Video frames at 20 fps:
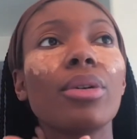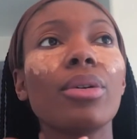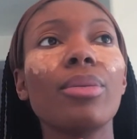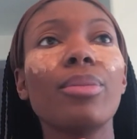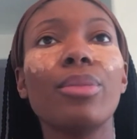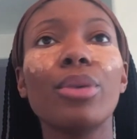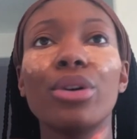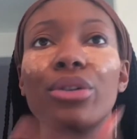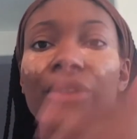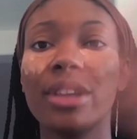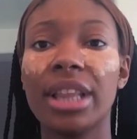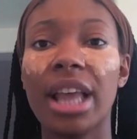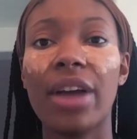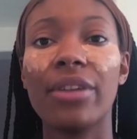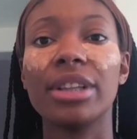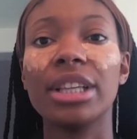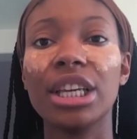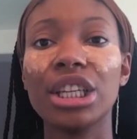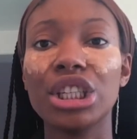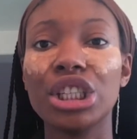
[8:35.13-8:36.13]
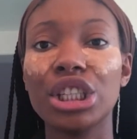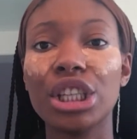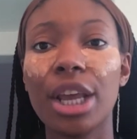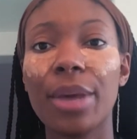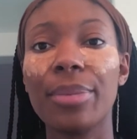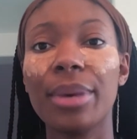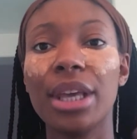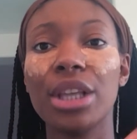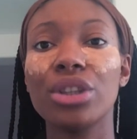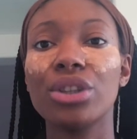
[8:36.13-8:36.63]
moving that
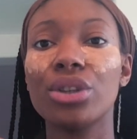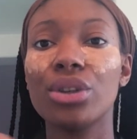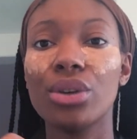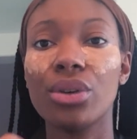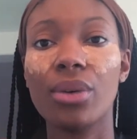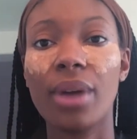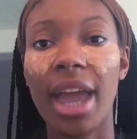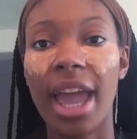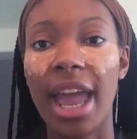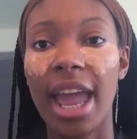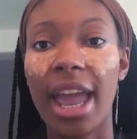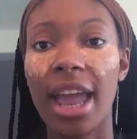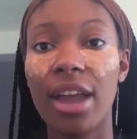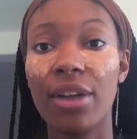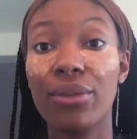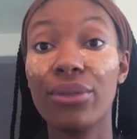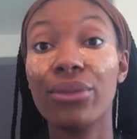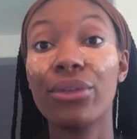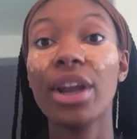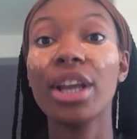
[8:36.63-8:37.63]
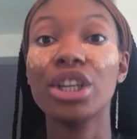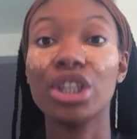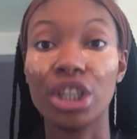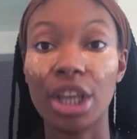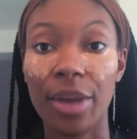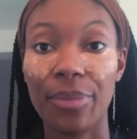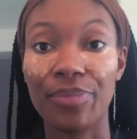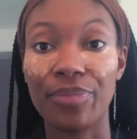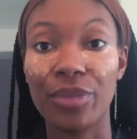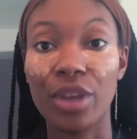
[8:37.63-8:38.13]
relationship into a
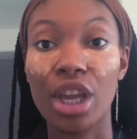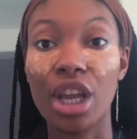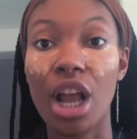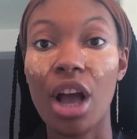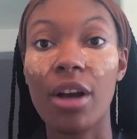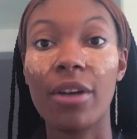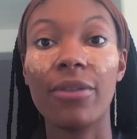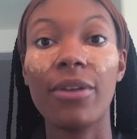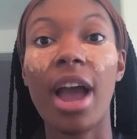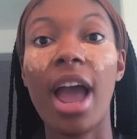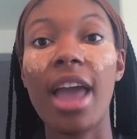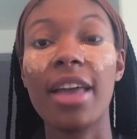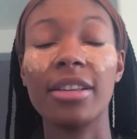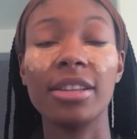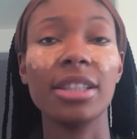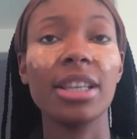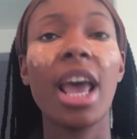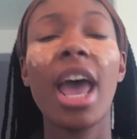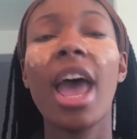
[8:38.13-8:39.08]
friendship. You know, it's